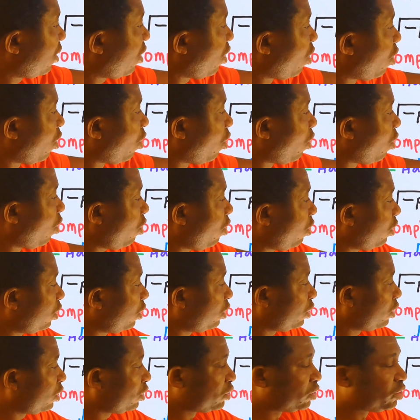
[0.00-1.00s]
or
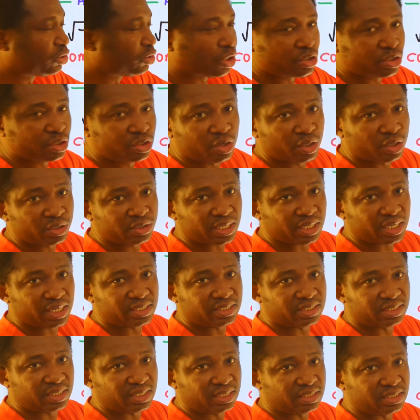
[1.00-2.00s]
does not
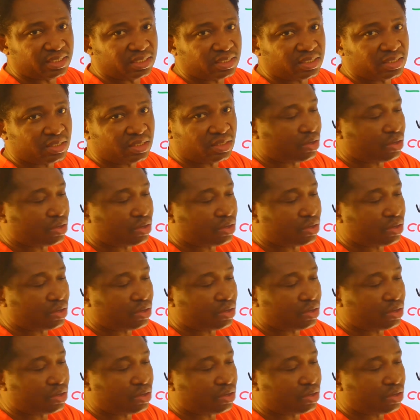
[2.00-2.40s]
exist